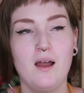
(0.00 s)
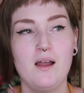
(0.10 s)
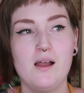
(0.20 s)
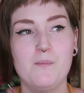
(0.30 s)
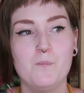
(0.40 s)

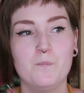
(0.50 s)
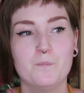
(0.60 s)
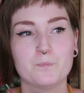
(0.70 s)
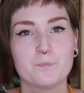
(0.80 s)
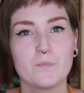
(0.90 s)

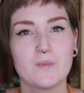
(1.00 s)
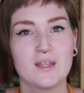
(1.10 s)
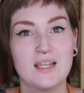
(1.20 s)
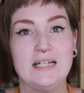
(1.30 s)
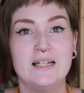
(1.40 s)

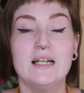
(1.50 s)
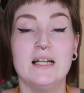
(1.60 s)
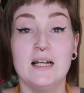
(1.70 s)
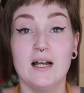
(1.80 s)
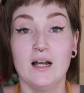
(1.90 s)

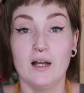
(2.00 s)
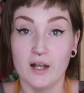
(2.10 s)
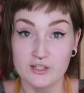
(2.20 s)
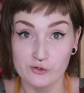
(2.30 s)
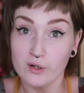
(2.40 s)

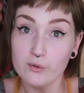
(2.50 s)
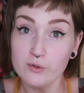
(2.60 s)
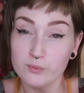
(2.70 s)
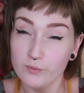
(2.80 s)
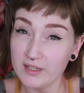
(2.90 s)
I
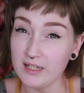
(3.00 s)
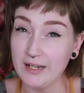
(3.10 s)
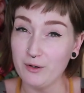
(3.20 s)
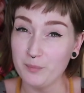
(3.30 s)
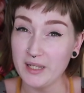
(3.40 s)
struggled with a
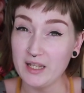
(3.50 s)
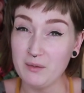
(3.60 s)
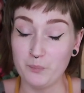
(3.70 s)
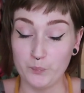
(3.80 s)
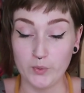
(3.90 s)
little bit,